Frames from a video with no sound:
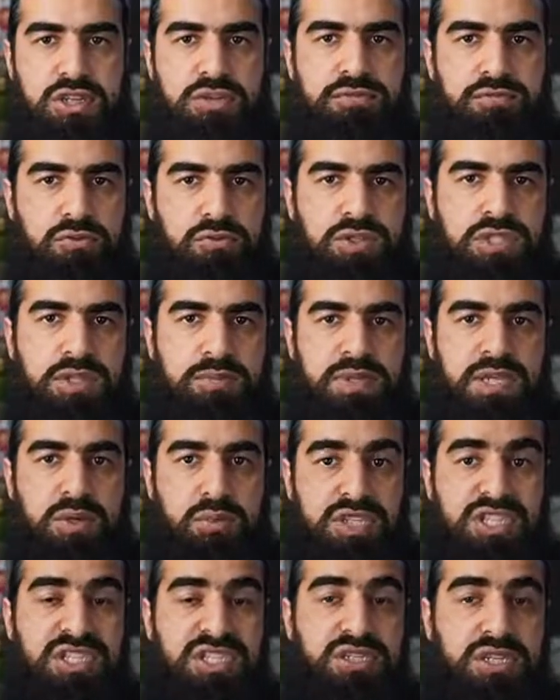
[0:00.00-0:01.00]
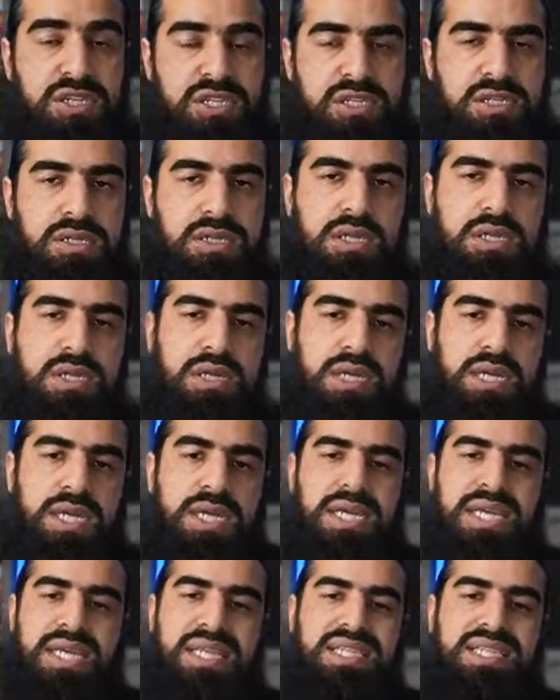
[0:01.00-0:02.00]
for something which is certain.
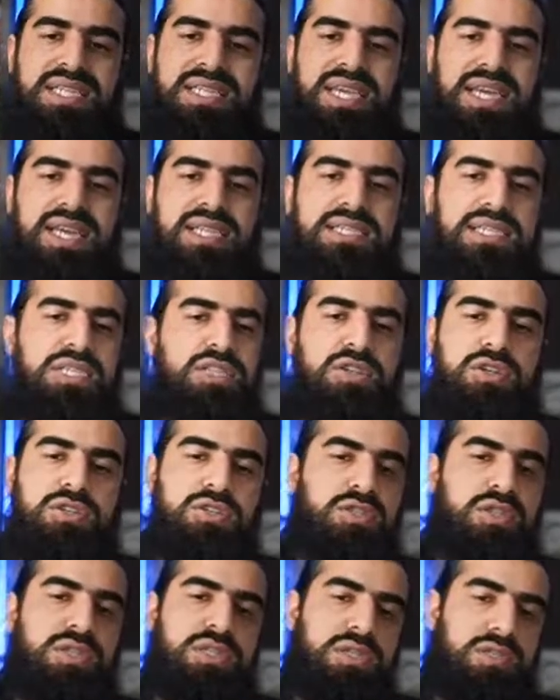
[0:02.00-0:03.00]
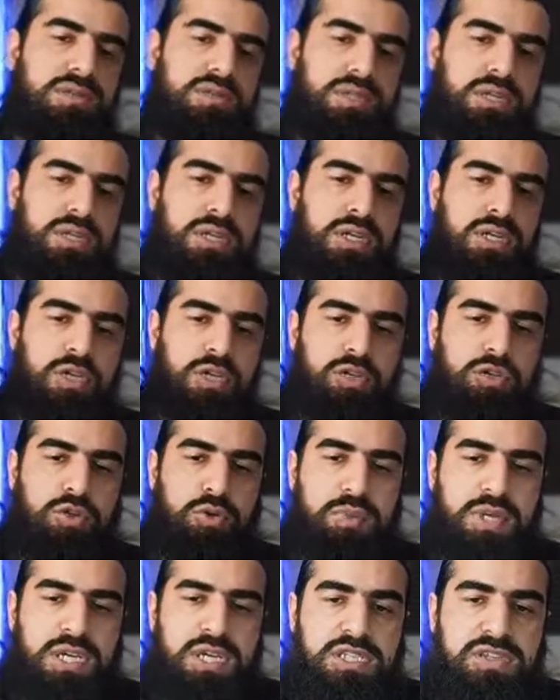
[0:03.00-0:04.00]
In this case, it's not certain. So
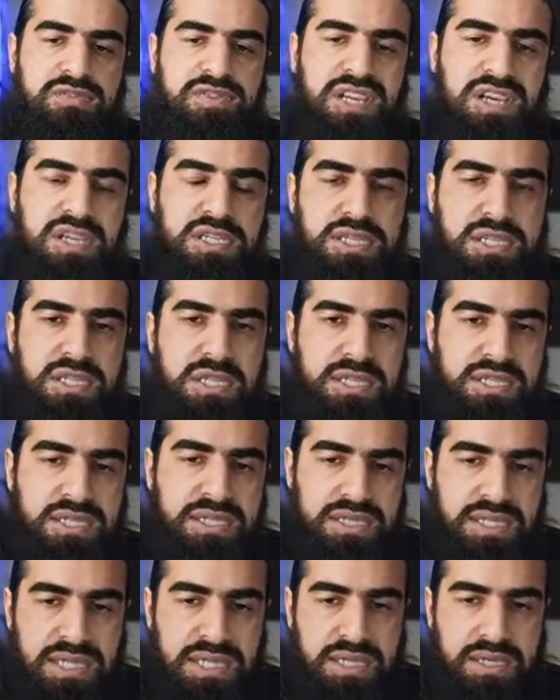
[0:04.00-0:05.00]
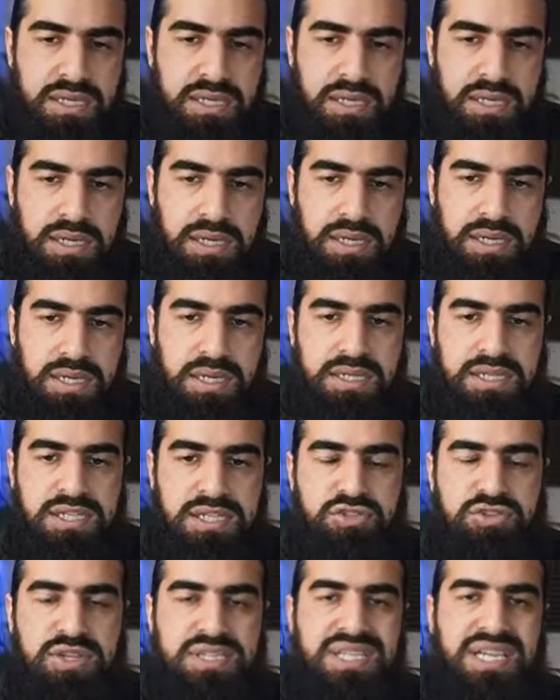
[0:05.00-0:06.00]
because of the uncertainty, this
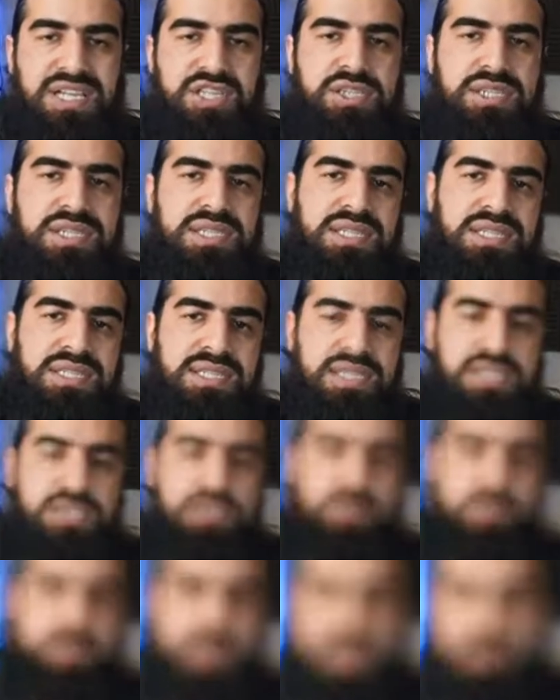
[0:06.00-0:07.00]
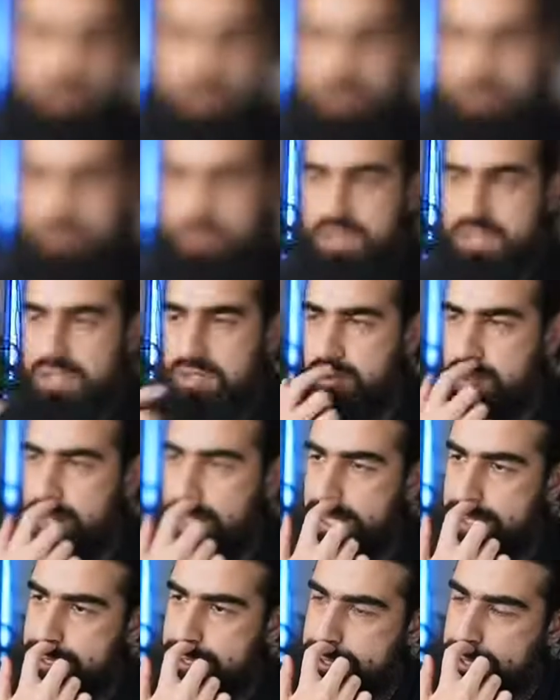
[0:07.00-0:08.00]
transaction is considered to be what, what is known
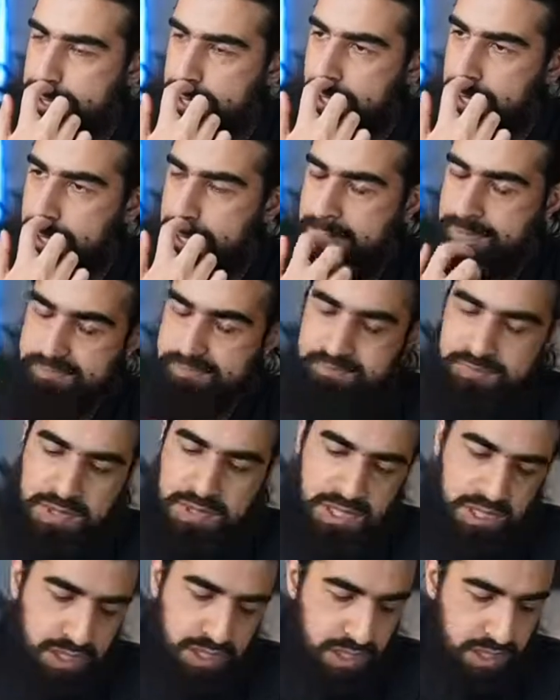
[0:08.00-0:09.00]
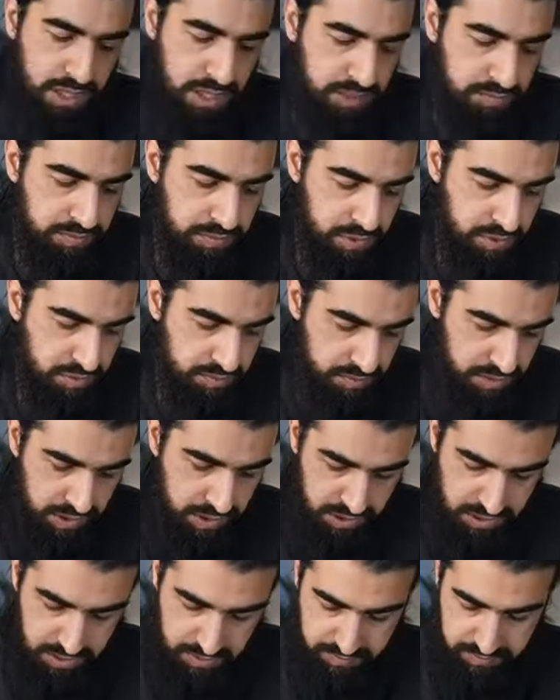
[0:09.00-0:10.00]
as a, uh, you know,
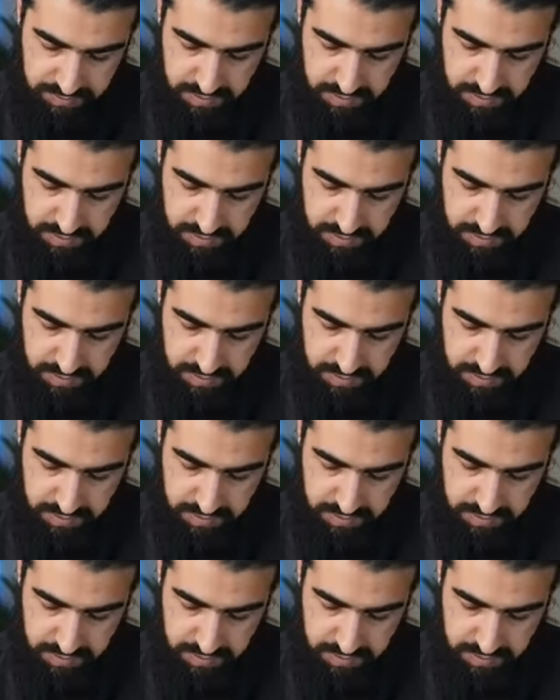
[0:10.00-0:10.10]
um,